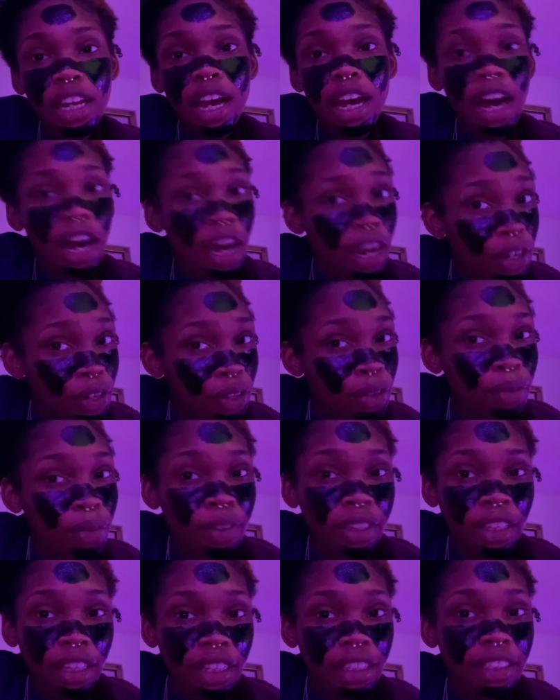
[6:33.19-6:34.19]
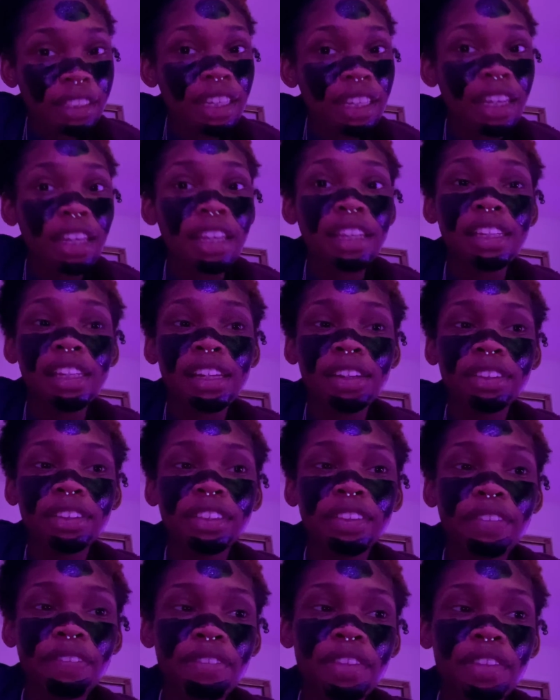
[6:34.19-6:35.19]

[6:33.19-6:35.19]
I do release any doubts and